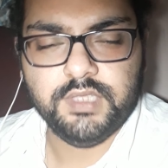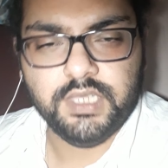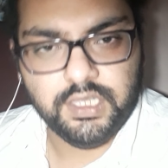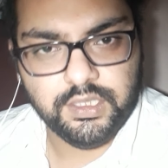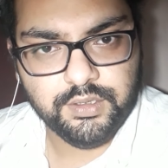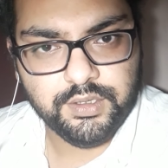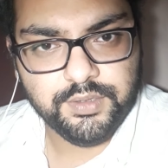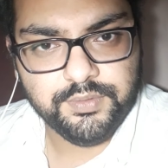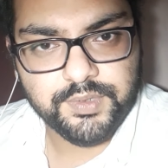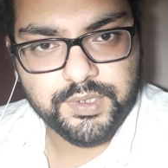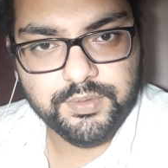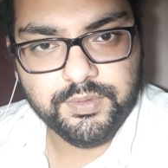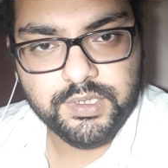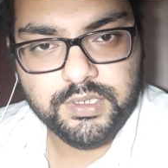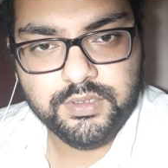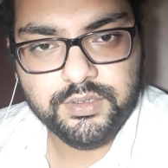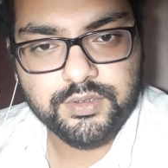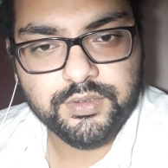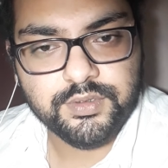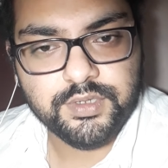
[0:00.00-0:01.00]
Hello
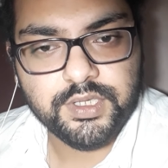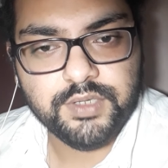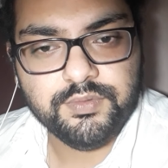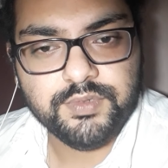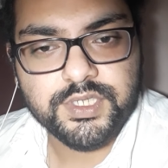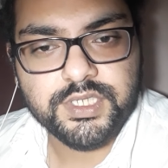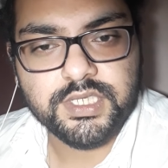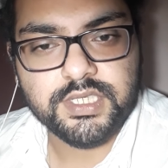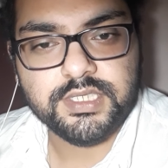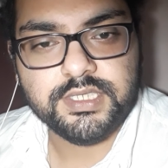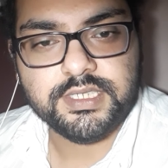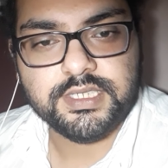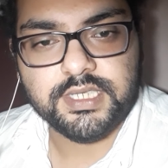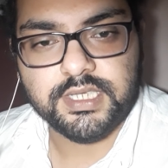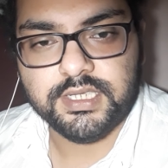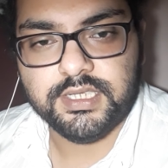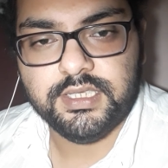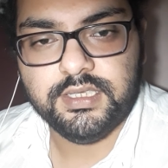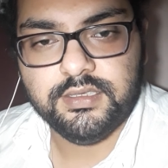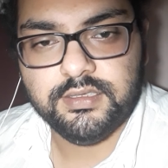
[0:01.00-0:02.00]
everyone, today we shall
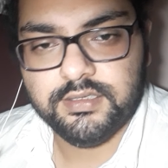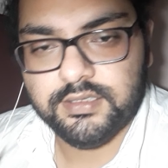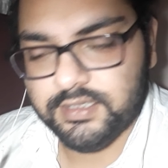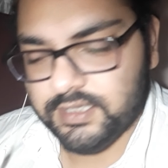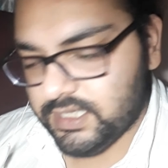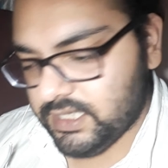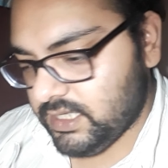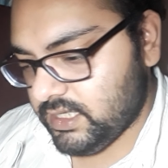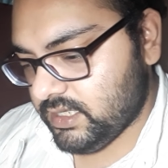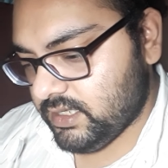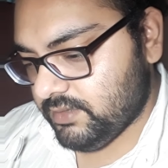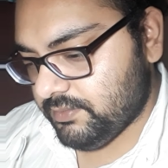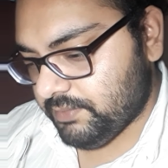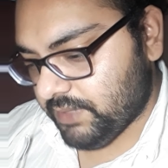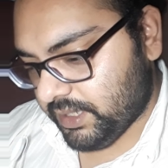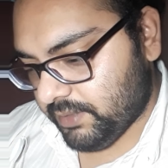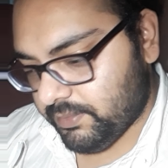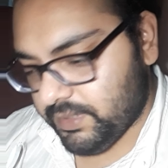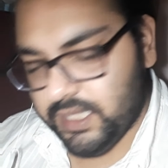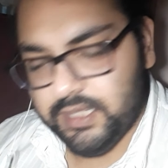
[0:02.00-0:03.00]
study
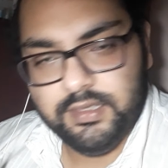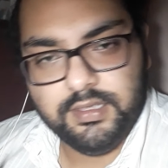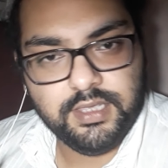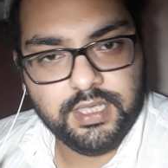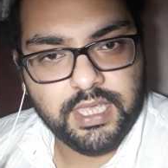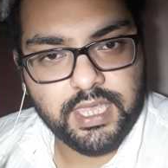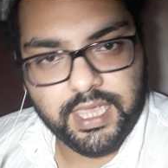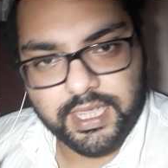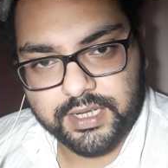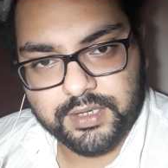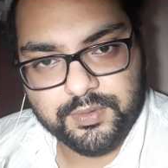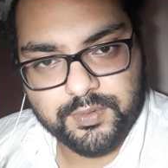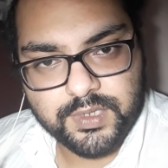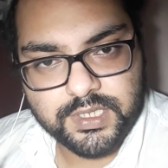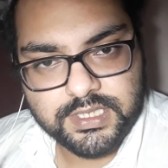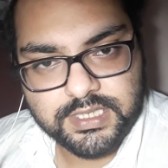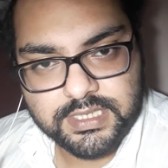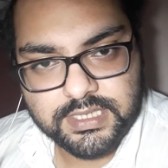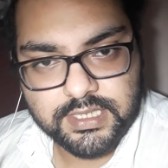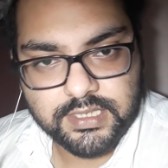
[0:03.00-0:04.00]
Macbeth, Act
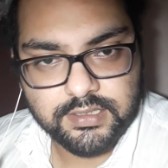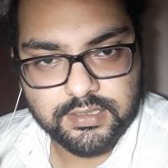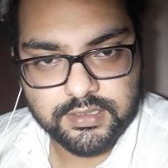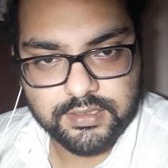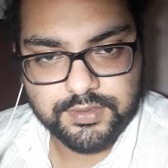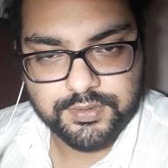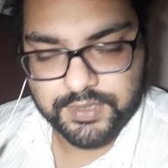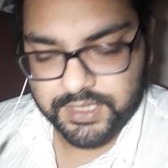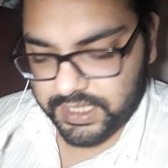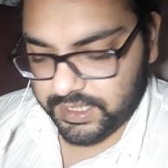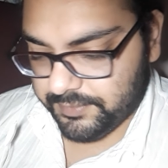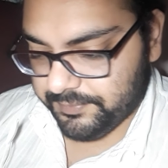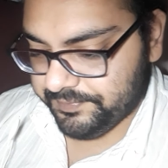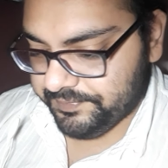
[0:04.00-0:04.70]
1, Scene 3.